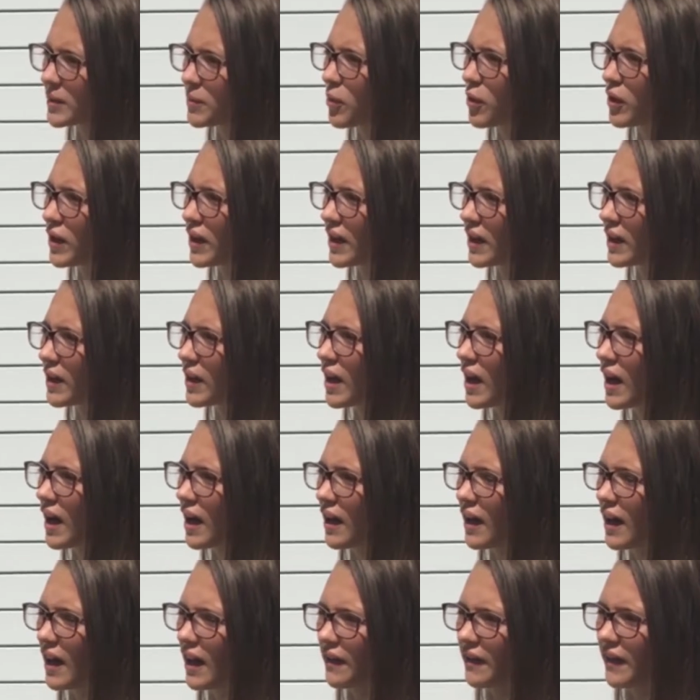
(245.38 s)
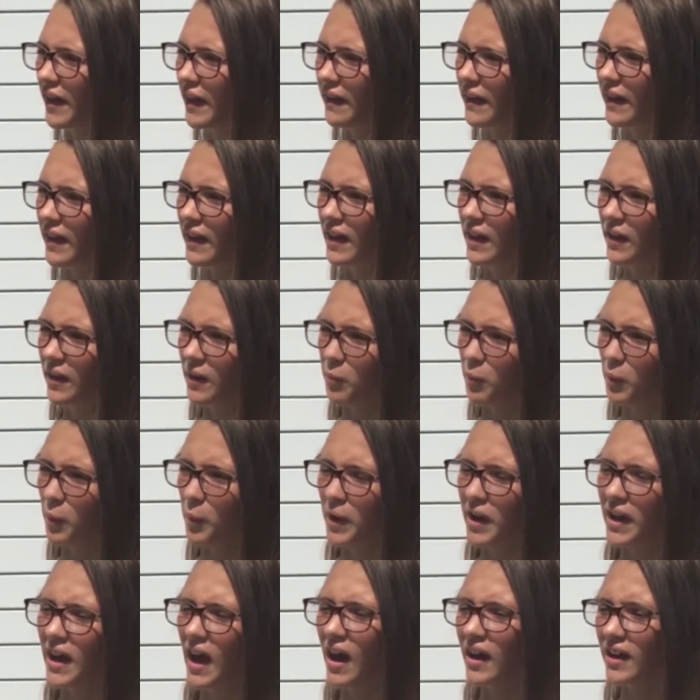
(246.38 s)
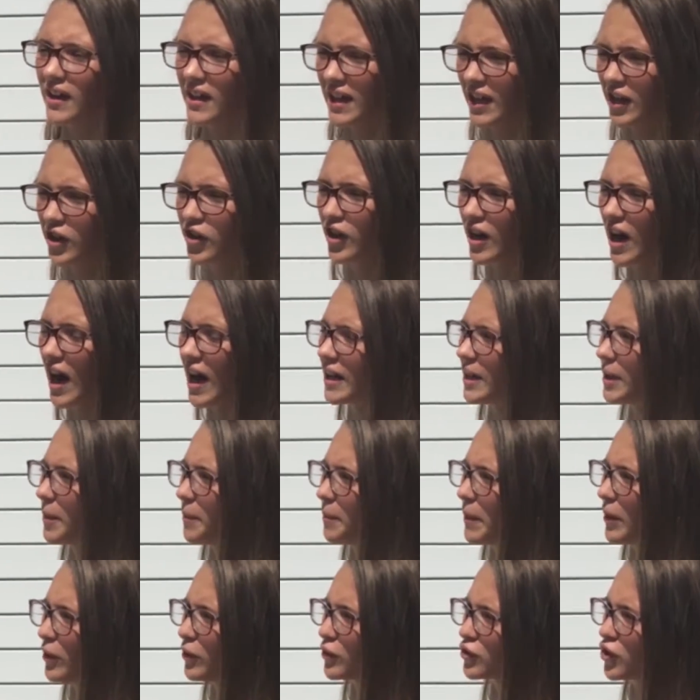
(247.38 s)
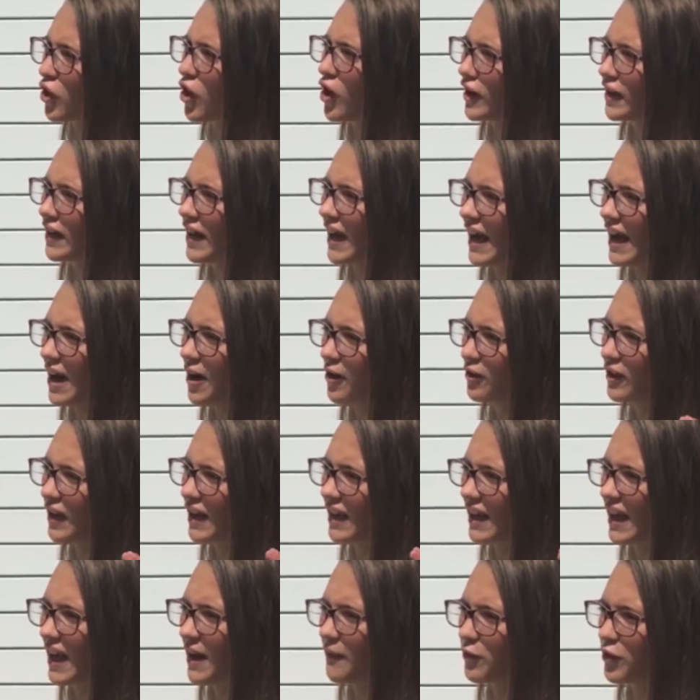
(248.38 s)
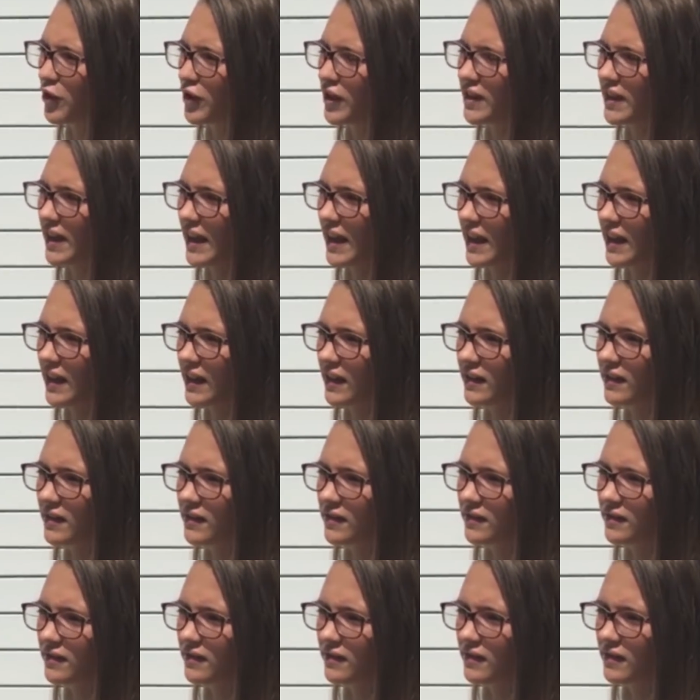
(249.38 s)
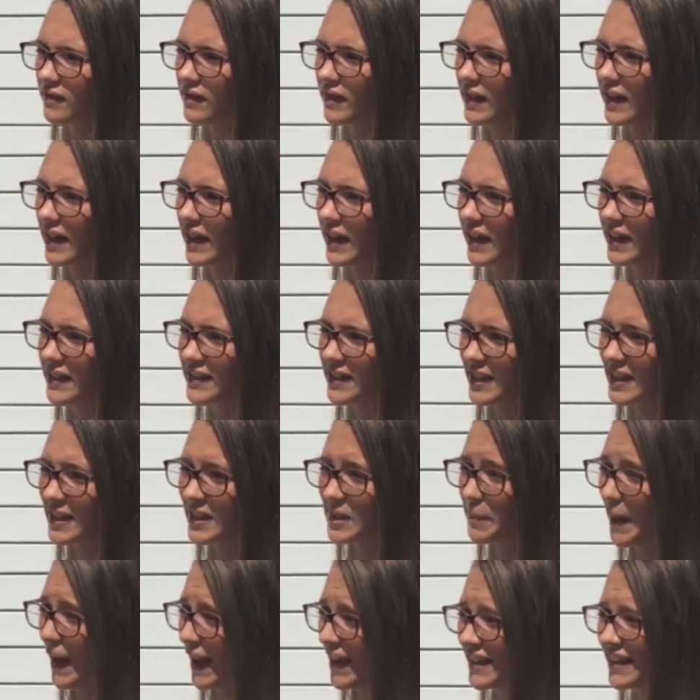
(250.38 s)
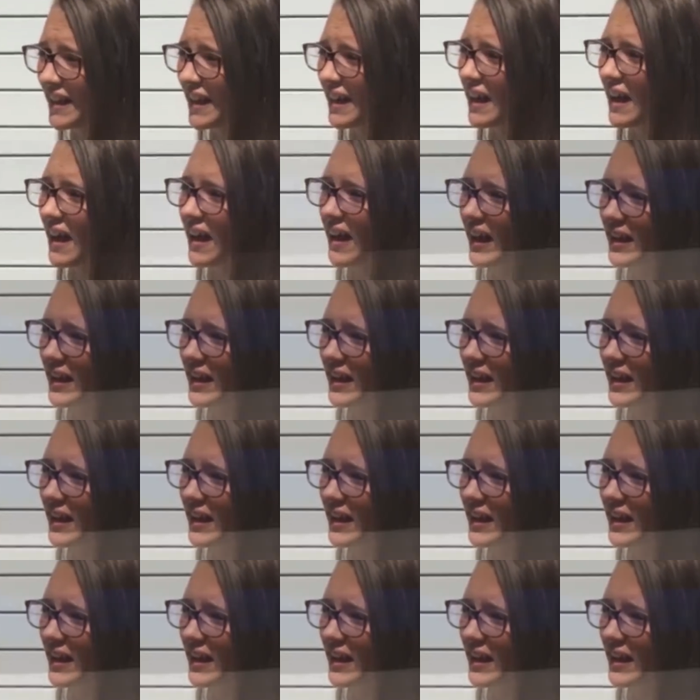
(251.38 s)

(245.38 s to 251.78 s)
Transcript: this morning, and then when we got here, it kind of built on how like everything is expanded.